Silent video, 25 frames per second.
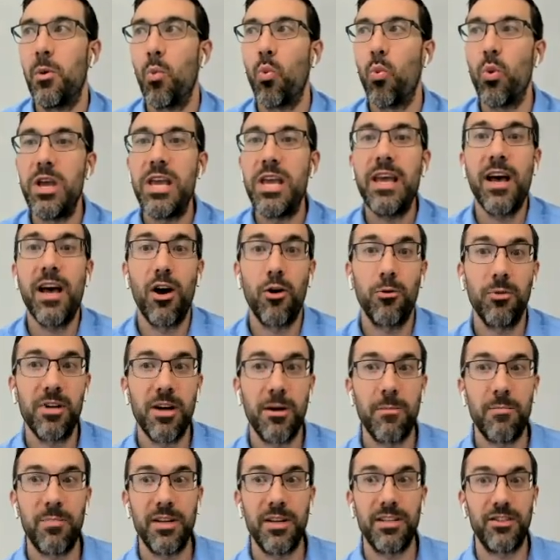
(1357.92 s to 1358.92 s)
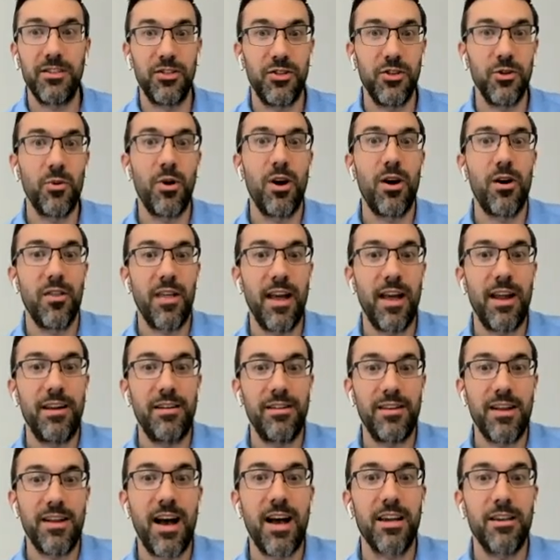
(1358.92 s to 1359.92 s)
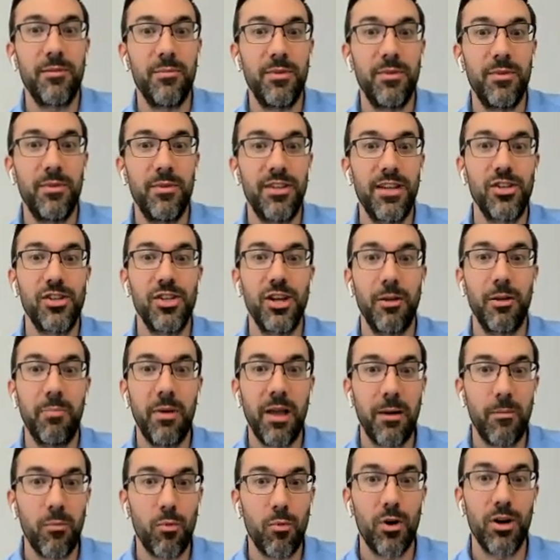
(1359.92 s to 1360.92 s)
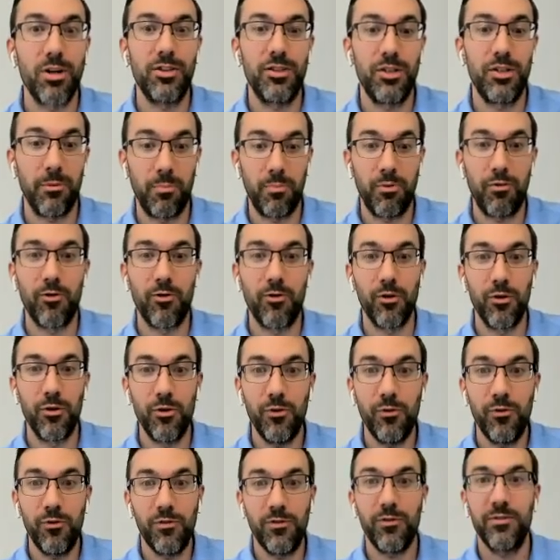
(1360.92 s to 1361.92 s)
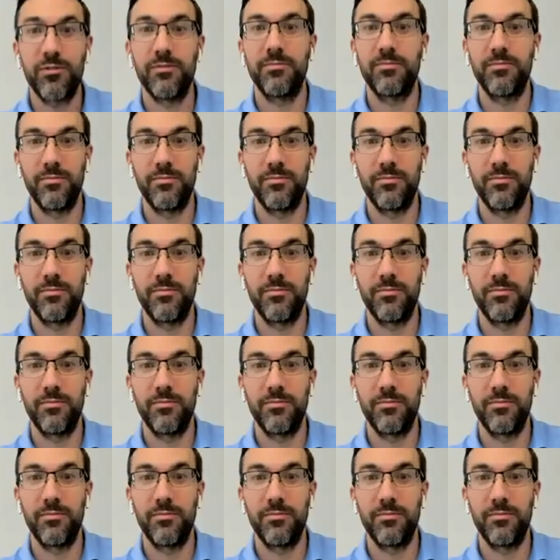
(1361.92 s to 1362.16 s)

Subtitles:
We help companies do all that documentation and paperwork to prove